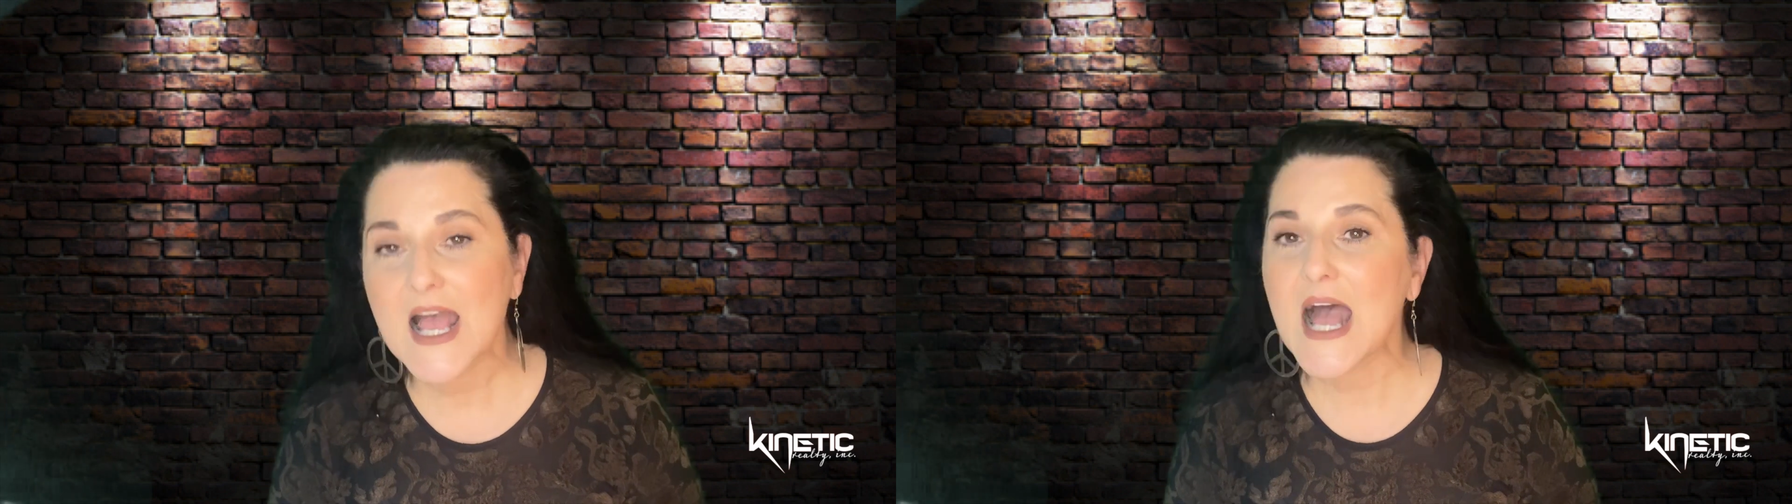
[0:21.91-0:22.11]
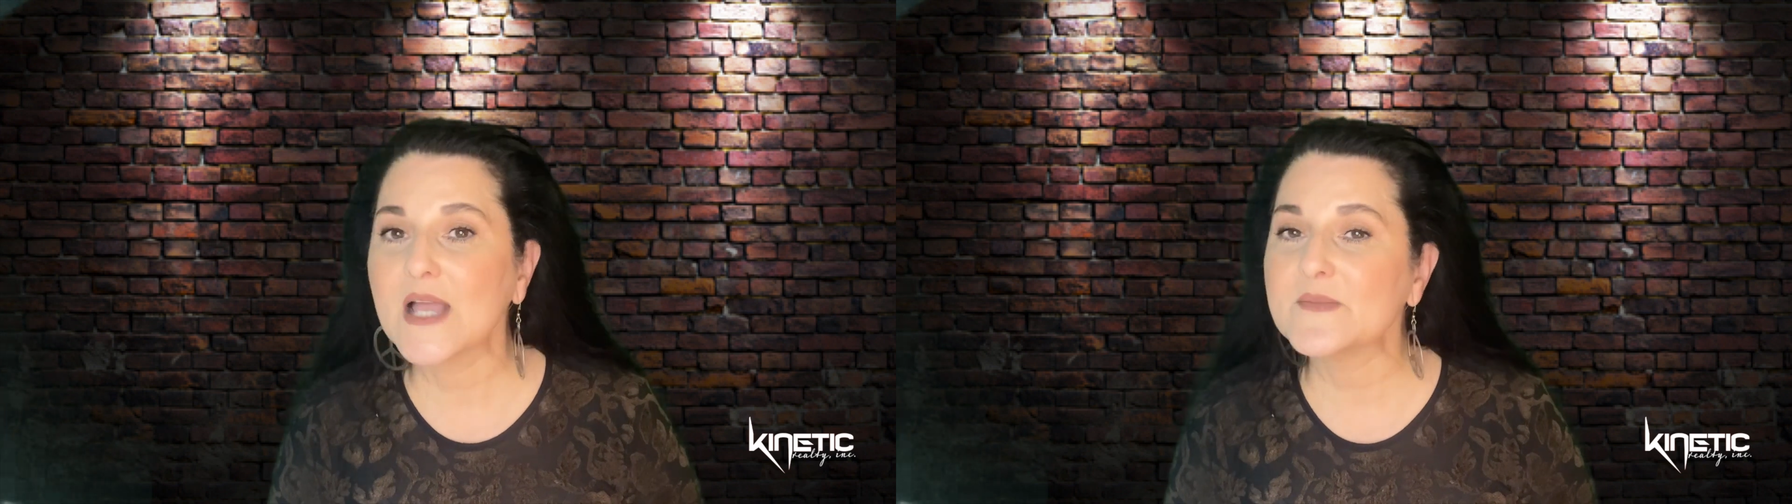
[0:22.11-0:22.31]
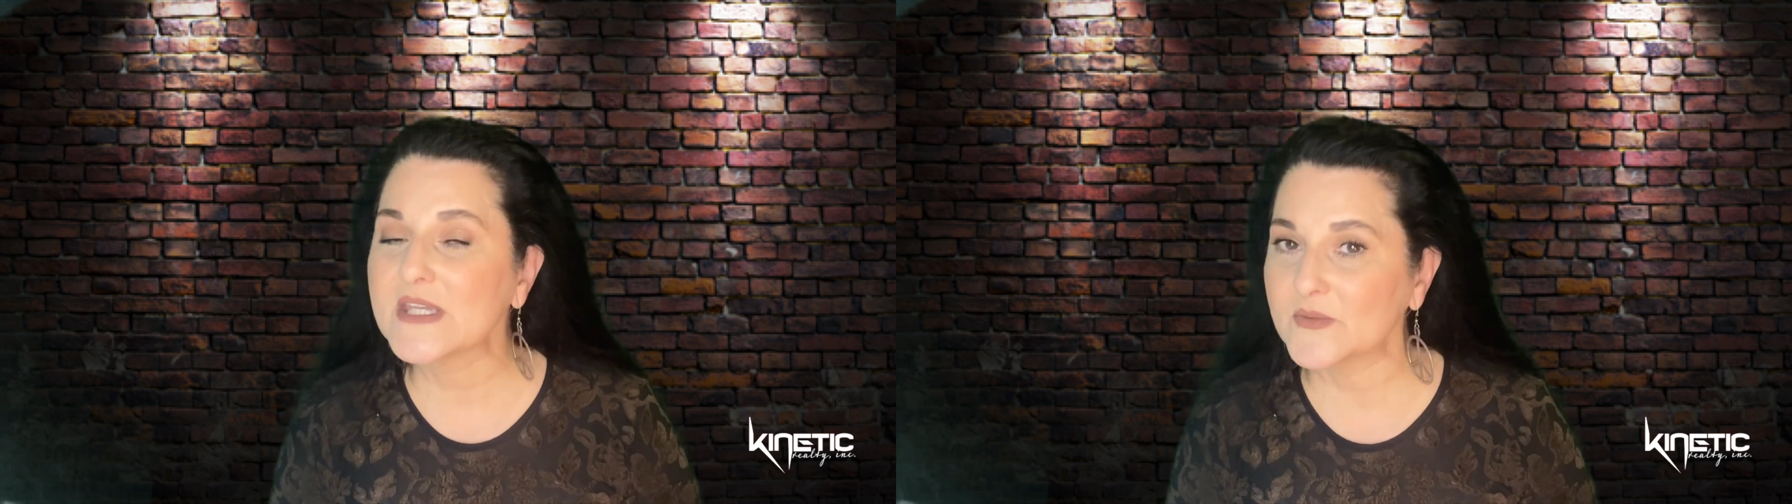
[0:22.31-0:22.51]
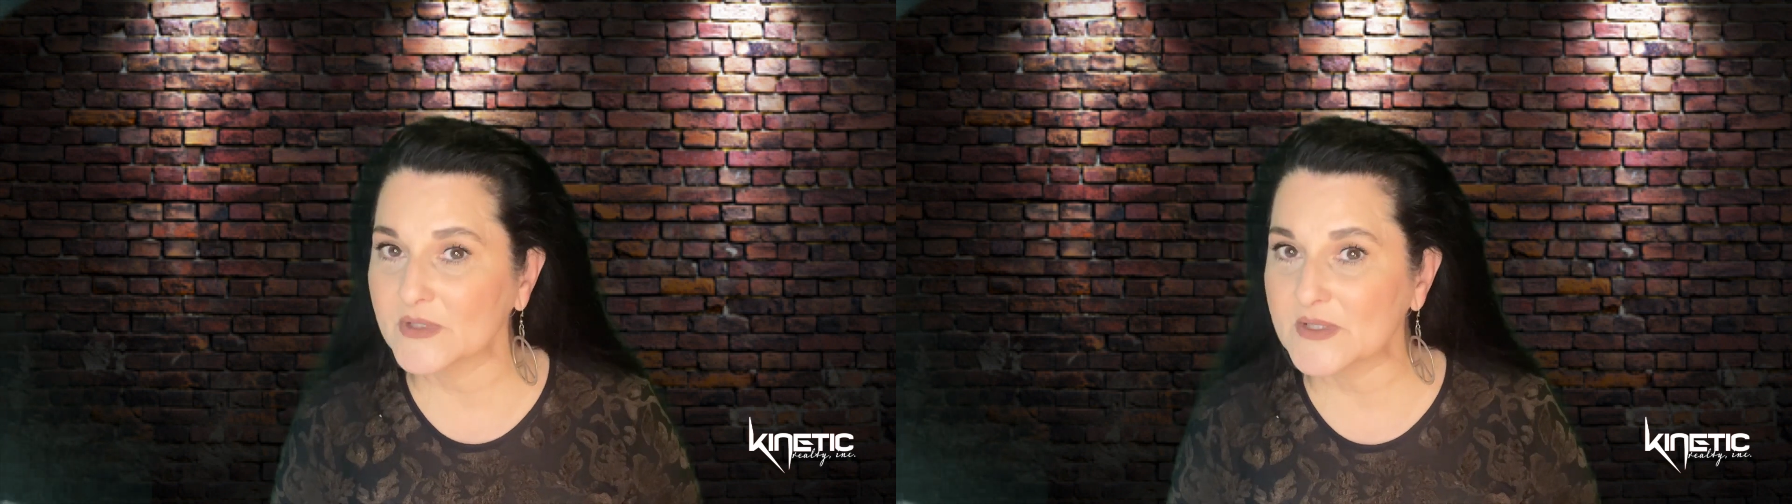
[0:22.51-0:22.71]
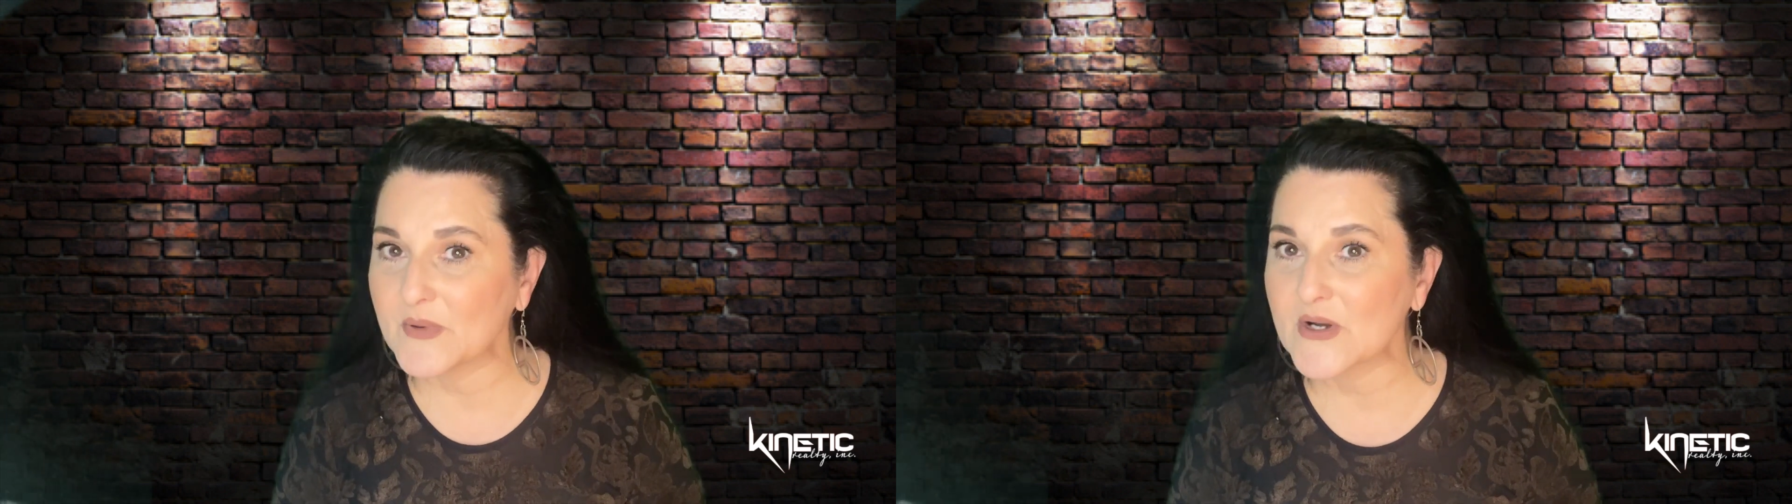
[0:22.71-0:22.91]
I'm
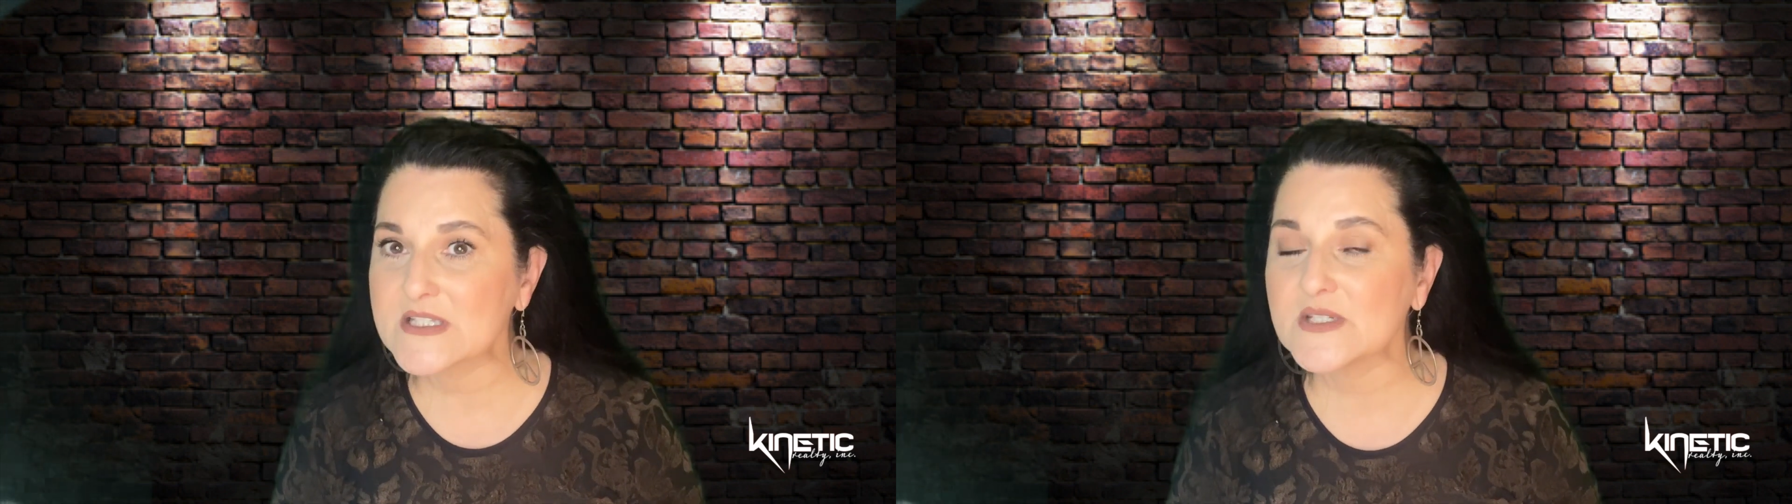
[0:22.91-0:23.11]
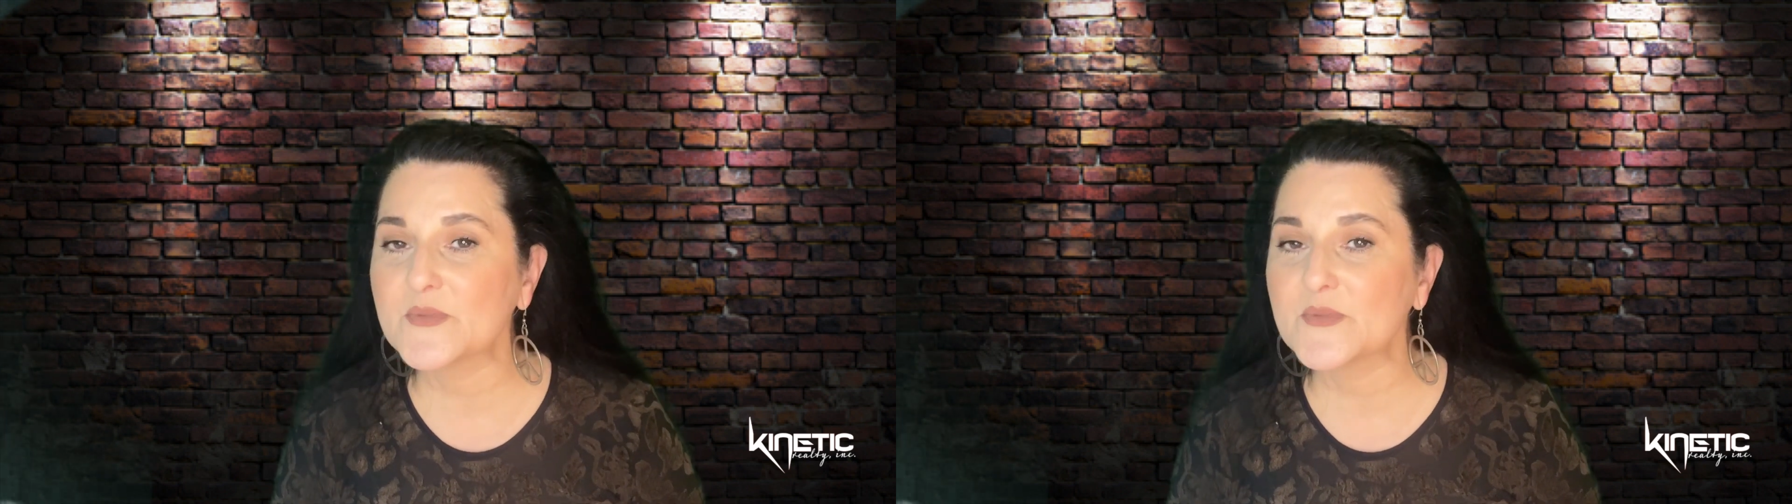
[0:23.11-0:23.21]
Kimberly Barton,